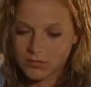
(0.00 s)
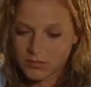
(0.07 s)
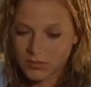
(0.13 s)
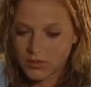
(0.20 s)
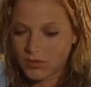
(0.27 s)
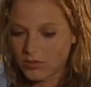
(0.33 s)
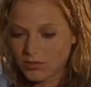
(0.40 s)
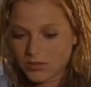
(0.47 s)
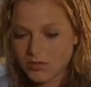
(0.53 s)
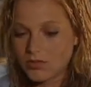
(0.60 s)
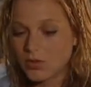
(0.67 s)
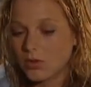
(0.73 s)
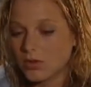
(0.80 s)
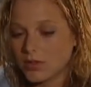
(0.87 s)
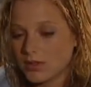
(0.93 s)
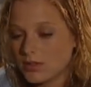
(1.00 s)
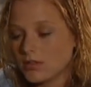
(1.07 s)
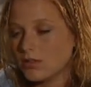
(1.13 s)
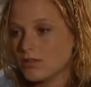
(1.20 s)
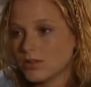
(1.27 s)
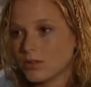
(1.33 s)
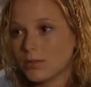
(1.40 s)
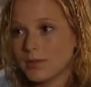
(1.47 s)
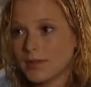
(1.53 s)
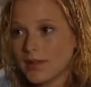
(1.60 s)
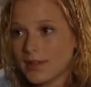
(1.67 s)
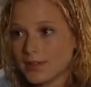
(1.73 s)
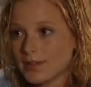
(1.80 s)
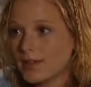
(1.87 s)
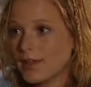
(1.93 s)
Those stories you told me
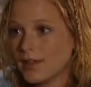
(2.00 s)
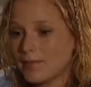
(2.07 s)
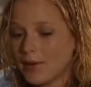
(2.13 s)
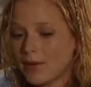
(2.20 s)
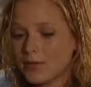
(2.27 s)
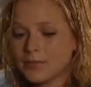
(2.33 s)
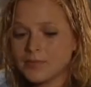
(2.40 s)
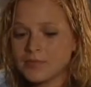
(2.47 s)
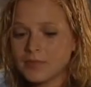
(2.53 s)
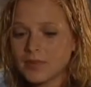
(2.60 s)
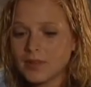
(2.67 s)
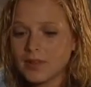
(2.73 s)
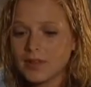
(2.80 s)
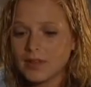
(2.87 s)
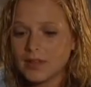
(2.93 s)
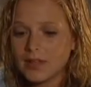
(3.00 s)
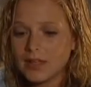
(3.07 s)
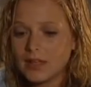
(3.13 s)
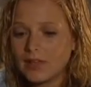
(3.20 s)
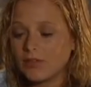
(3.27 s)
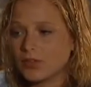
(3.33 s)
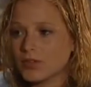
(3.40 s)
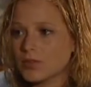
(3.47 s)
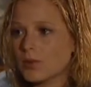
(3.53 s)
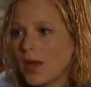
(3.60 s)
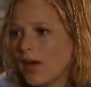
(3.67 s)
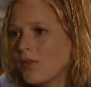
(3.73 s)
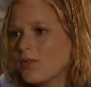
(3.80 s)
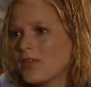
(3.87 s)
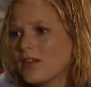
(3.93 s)
last night about evils
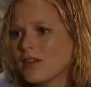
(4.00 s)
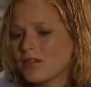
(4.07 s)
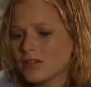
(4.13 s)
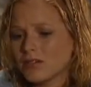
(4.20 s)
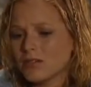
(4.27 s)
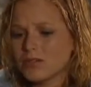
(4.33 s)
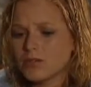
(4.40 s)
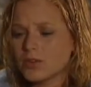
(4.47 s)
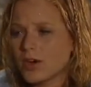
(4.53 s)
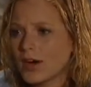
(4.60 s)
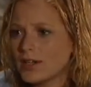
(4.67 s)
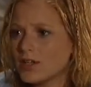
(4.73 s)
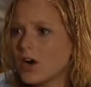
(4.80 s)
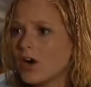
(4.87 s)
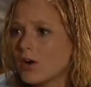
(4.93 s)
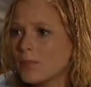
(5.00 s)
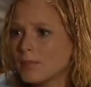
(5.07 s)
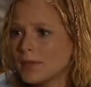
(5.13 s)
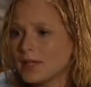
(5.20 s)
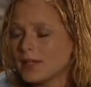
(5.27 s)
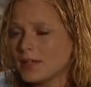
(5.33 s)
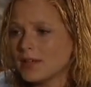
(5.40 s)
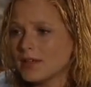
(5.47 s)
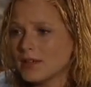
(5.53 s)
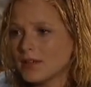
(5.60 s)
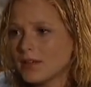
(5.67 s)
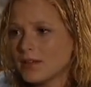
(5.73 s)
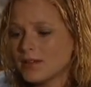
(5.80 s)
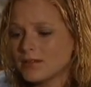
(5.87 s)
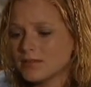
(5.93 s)
out there trying to harm me.
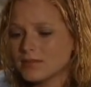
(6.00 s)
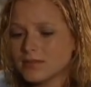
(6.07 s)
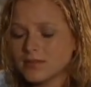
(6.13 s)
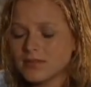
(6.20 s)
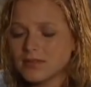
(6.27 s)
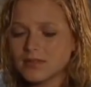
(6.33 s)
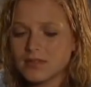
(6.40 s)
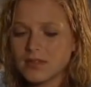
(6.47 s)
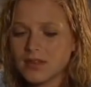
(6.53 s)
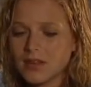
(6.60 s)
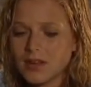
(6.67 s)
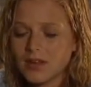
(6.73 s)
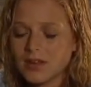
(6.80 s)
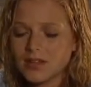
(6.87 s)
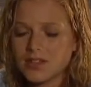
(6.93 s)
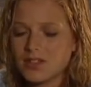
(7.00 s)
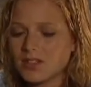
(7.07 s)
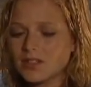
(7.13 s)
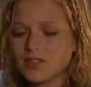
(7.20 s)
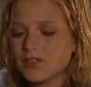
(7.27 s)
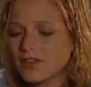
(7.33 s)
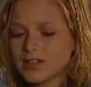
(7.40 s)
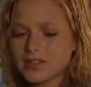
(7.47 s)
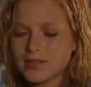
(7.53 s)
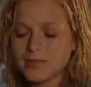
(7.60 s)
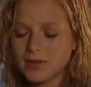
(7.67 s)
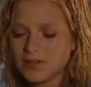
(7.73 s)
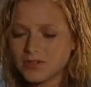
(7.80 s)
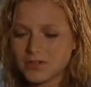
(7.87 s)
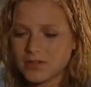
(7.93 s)
It just affected
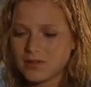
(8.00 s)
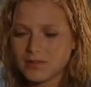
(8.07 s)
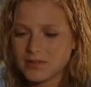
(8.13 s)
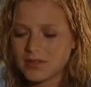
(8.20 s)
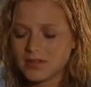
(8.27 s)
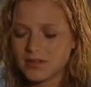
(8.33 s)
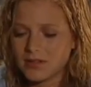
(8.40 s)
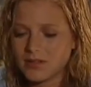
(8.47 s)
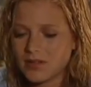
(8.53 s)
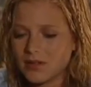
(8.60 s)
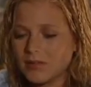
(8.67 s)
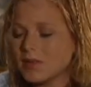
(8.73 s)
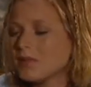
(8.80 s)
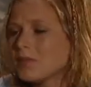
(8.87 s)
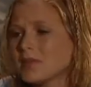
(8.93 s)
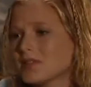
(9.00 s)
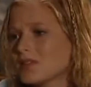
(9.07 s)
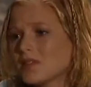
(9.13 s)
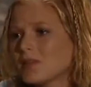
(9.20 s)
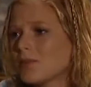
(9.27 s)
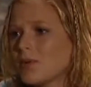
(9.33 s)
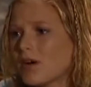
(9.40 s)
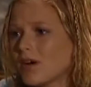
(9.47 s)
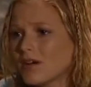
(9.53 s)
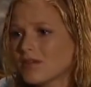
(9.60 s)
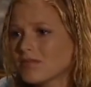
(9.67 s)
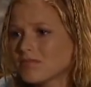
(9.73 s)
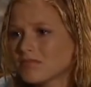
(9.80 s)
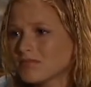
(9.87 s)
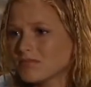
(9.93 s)
my dreams and, and made me sleepwalk.
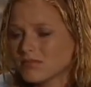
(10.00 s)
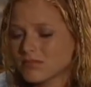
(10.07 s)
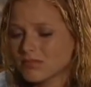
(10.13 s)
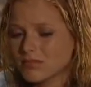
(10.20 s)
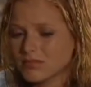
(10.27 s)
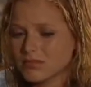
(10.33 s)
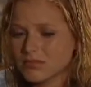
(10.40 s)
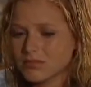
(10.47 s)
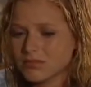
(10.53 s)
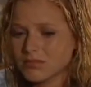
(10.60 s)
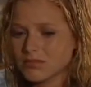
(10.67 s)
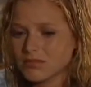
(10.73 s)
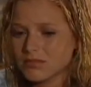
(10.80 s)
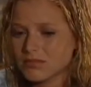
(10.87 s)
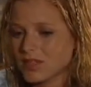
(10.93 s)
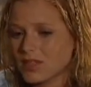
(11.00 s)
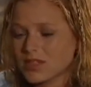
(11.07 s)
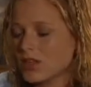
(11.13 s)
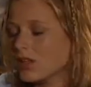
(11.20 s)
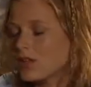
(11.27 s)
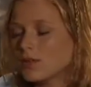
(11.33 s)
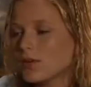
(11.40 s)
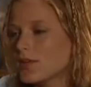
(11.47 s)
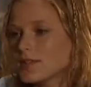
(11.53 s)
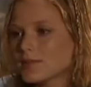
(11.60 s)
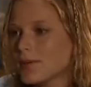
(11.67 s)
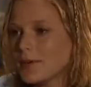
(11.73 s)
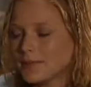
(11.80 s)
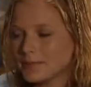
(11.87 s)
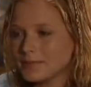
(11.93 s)
That's all it was,
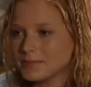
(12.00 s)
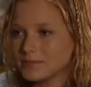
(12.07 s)
Mom.